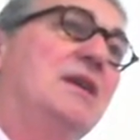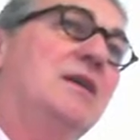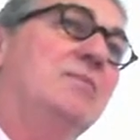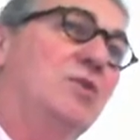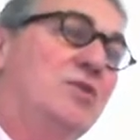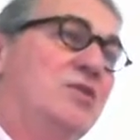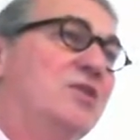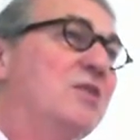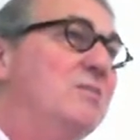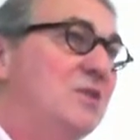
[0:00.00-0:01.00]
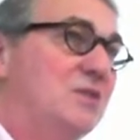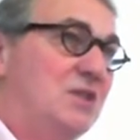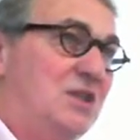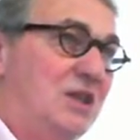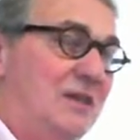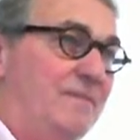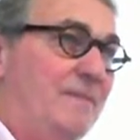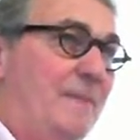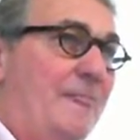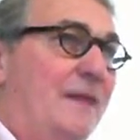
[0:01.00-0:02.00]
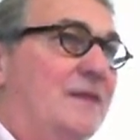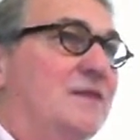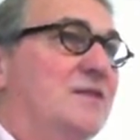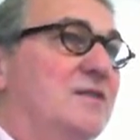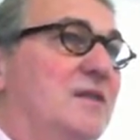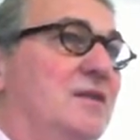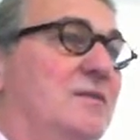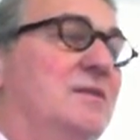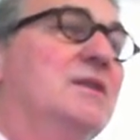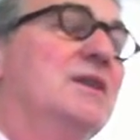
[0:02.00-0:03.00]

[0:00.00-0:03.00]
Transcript: more than community. So